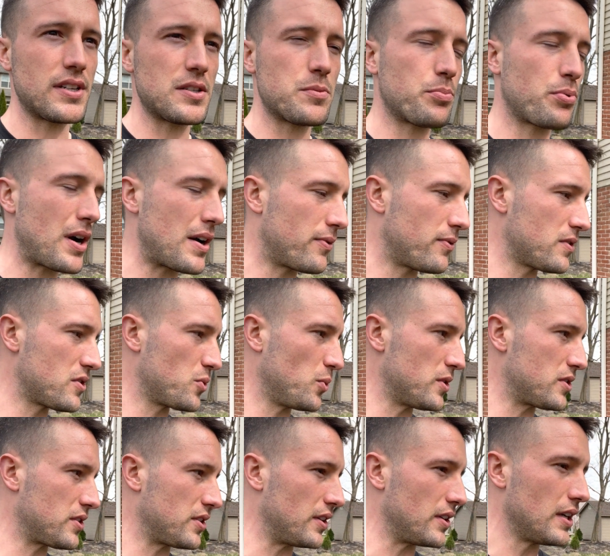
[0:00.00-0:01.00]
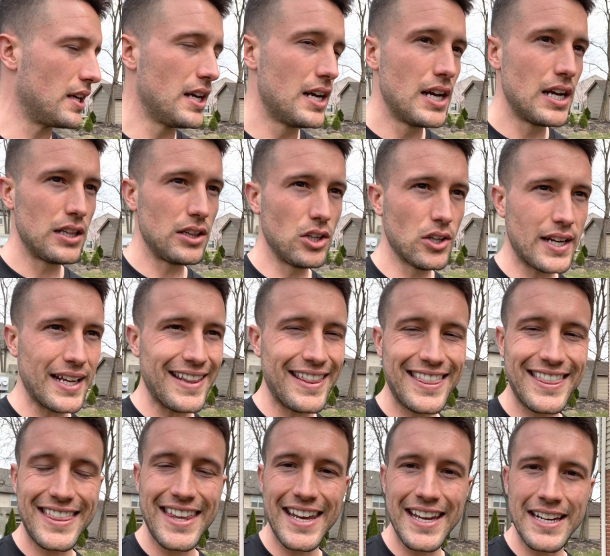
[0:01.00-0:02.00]
His preference was to look at
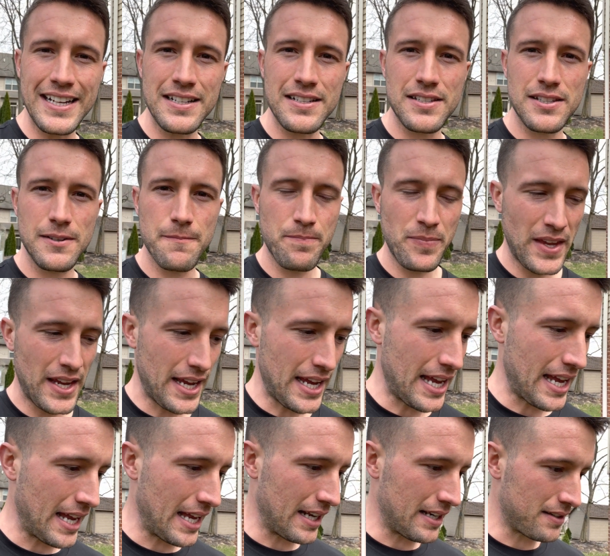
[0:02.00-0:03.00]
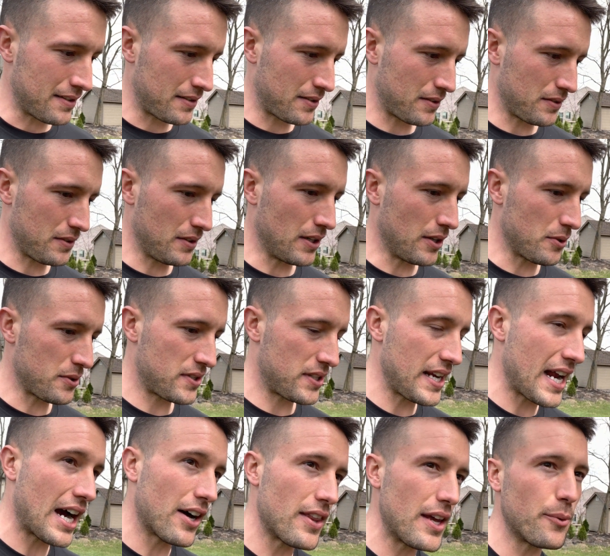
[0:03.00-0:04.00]
things and,
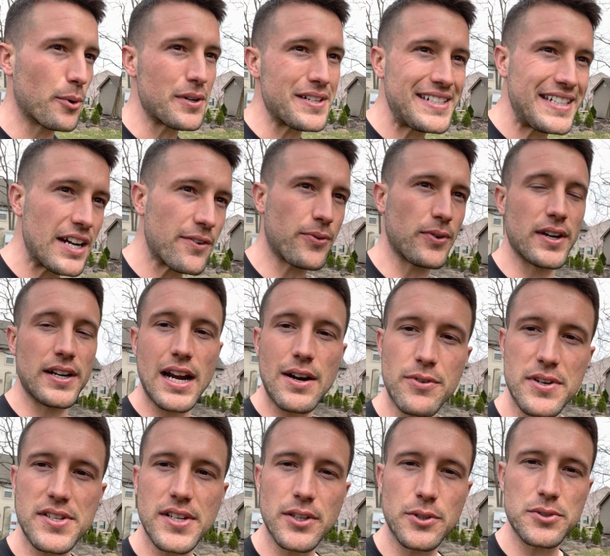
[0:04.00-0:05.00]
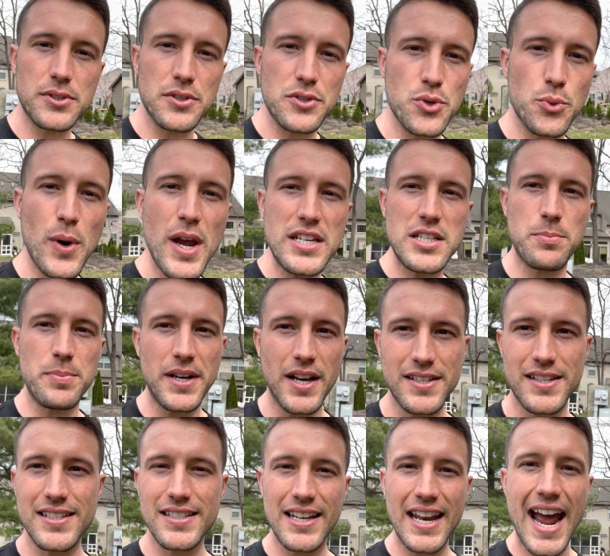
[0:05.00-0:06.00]
see how they were different in every single situation.
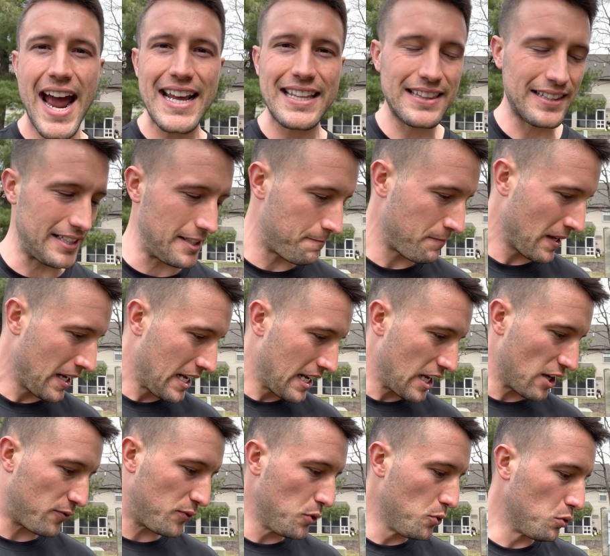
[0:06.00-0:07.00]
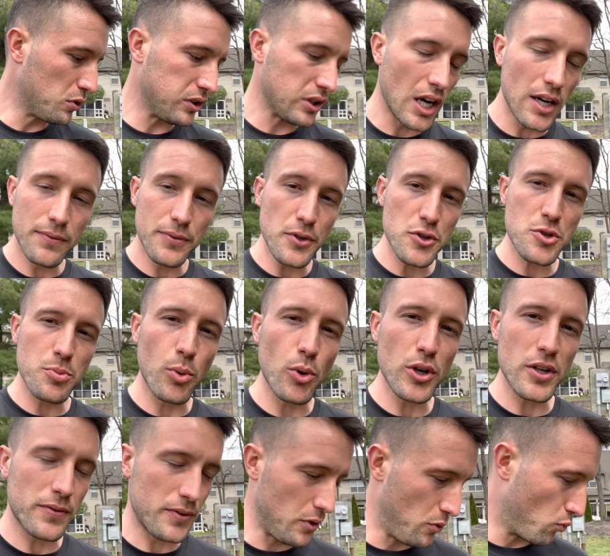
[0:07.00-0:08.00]
Because as an athlete, if you love your
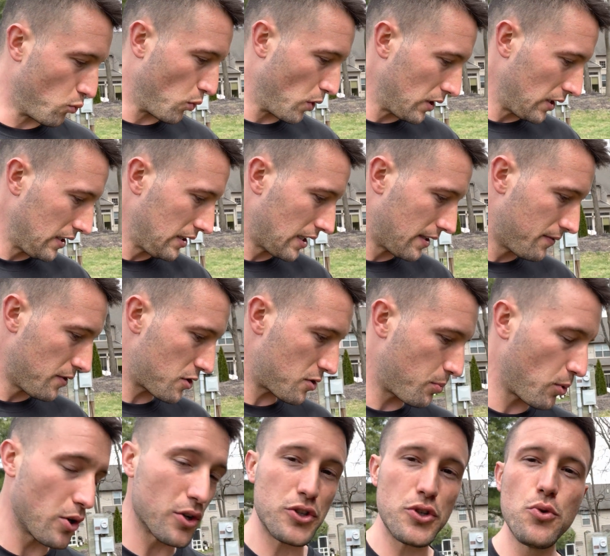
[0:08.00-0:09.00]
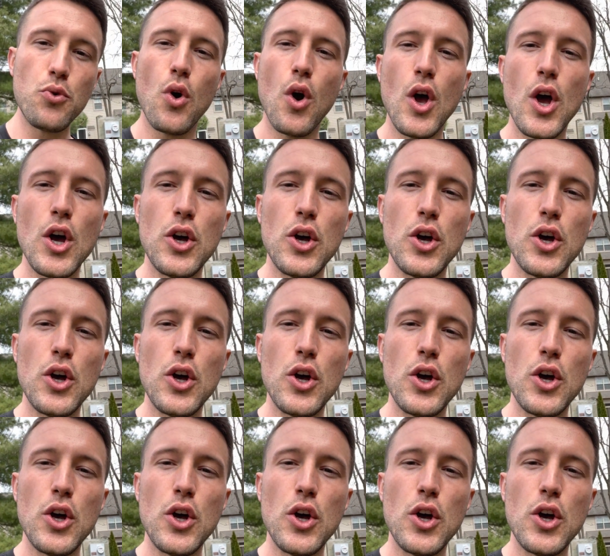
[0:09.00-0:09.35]
sport, if you really love your sport, you